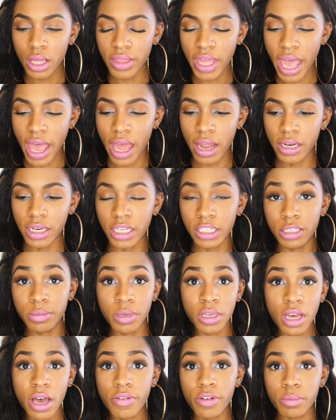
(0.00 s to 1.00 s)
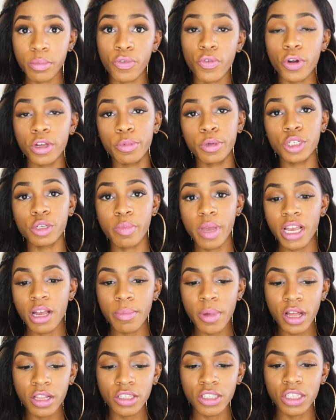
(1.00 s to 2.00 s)
that need to be covered before you put your
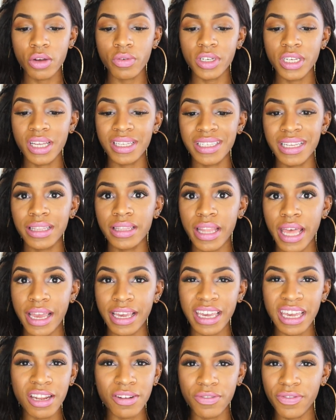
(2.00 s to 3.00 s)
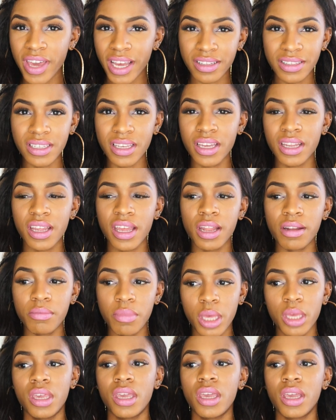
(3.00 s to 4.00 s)
makeup on, so it doesn't like infect it and
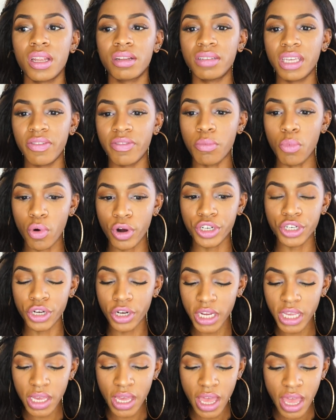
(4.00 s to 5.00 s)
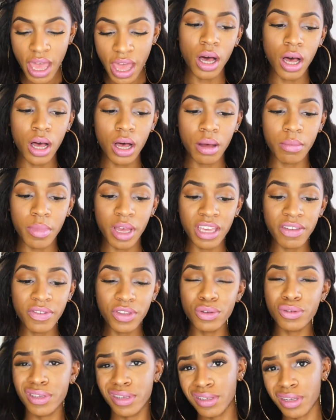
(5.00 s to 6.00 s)
make it even more dirty. um, I
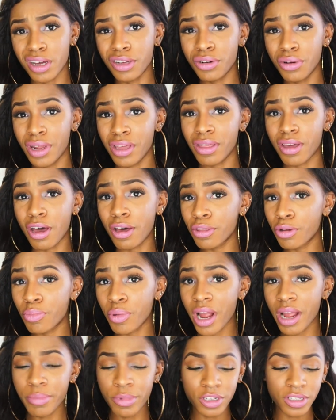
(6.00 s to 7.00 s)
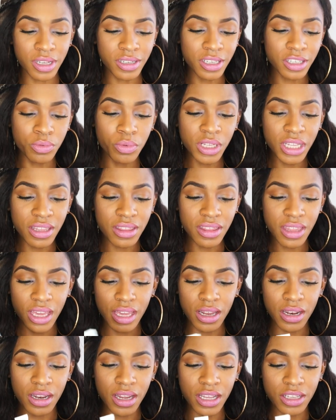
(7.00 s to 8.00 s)
even use this underneath other primers because it's really
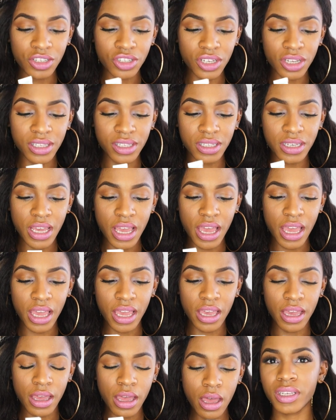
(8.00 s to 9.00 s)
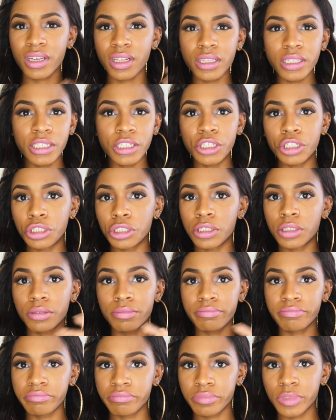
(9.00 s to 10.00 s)
thin. It's just a
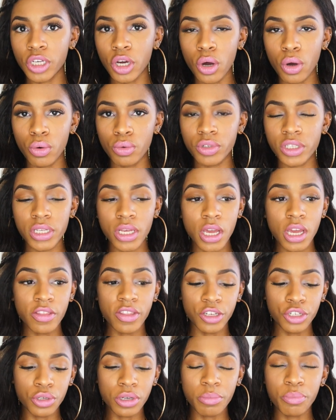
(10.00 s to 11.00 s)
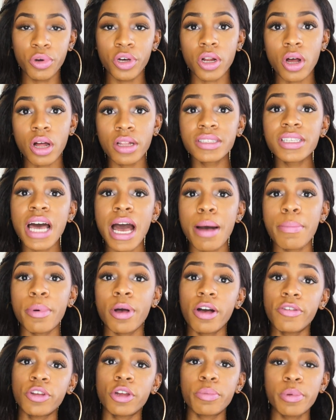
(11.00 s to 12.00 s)
clear coat that you can put on
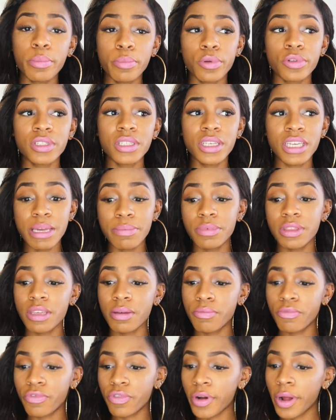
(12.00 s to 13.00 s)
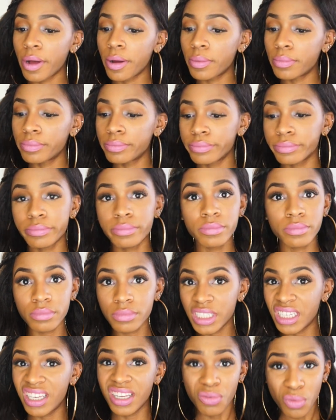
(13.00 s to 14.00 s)
top of your pimples to keep them from
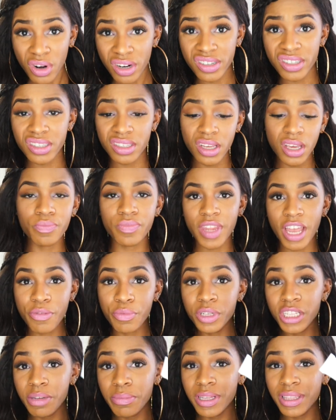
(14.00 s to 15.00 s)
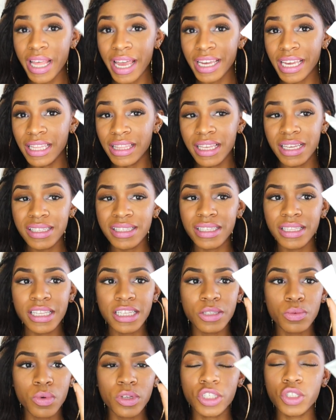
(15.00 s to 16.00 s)
getting worse. I've really been liking this.
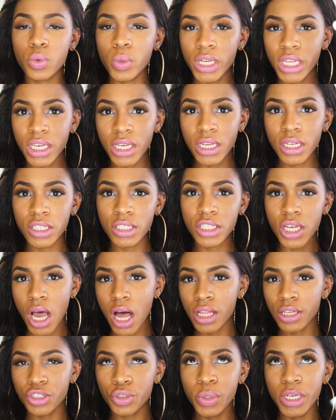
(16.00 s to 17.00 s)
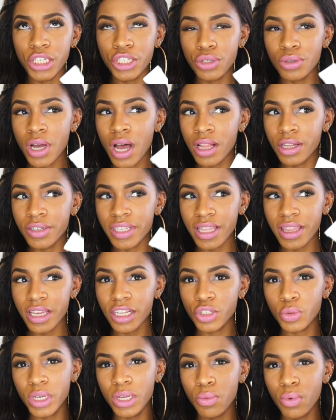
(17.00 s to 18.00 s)
This was twenty dollars, twenty-two dollars, I
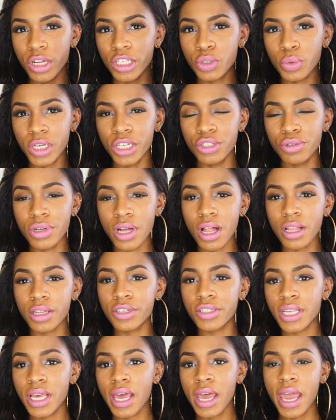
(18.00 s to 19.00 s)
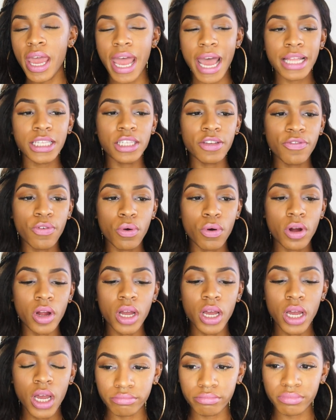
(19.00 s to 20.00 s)
think, twenty-one dollars, twenty-two dollars at
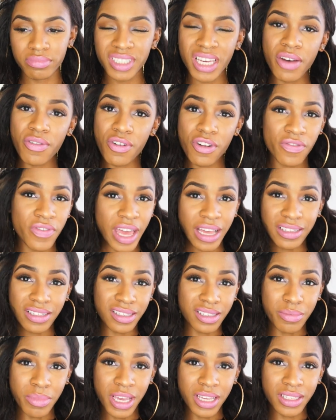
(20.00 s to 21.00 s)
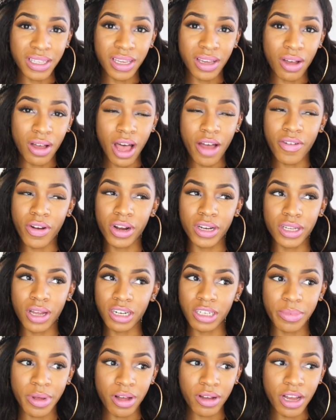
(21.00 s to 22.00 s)
Sephora. Cover F X is amazing. I've already
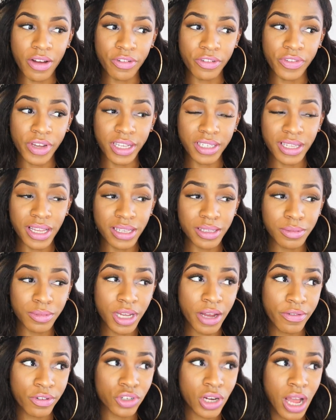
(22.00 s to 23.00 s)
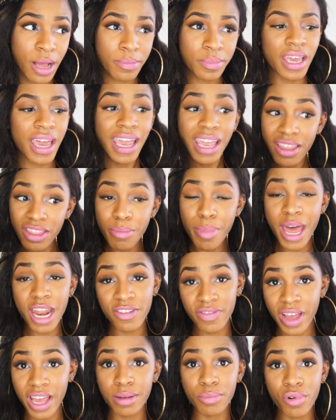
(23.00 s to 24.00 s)
talked about Cover F X Custom Cover Drops and the
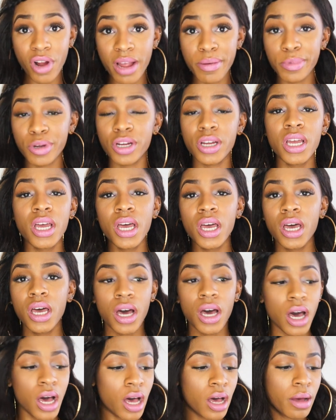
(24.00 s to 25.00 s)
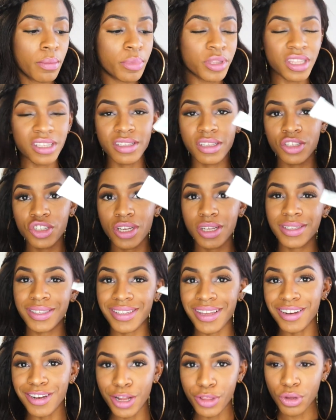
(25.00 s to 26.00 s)
mattifying primer, um, but this is
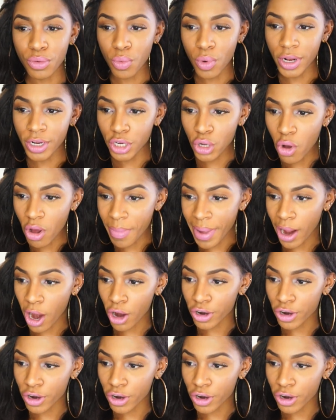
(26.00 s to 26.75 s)
just another one to go in my